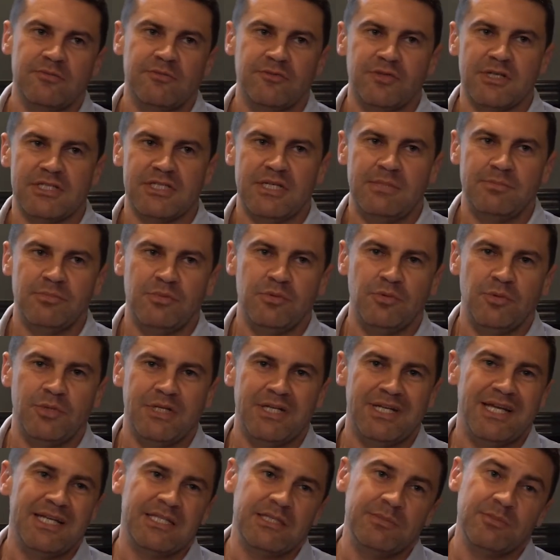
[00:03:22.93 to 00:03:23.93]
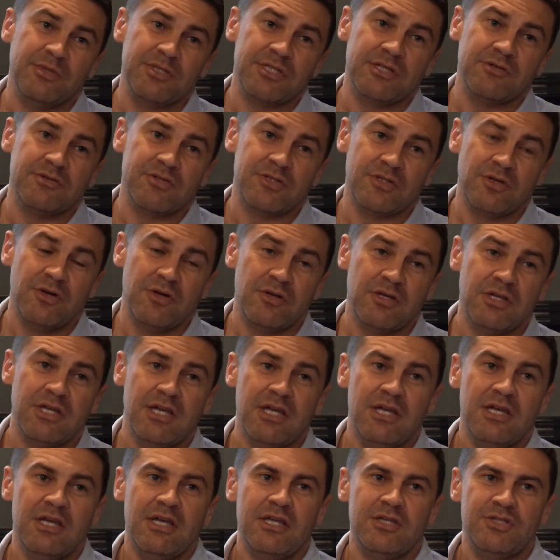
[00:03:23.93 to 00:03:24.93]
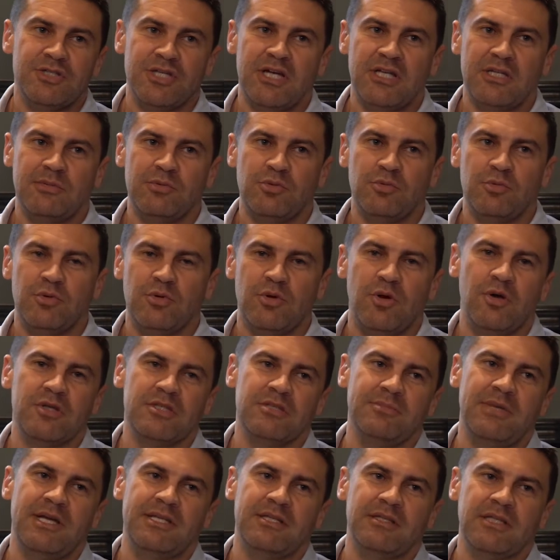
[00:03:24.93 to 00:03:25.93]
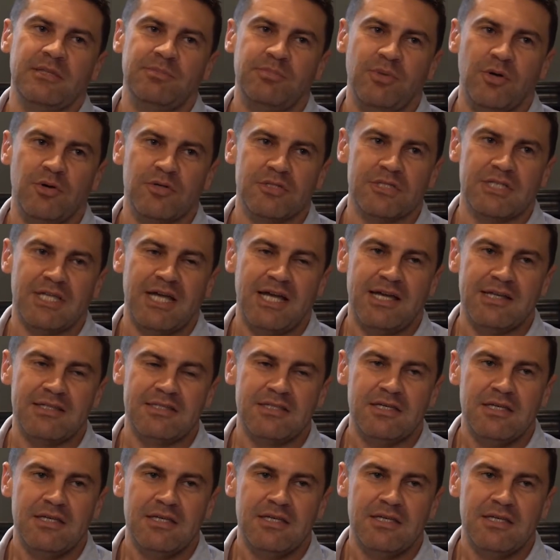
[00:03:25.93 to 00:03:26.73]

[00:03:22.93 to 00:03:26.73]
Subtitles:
For example, when an item goes out of stock, Channable will automatically pause the ad,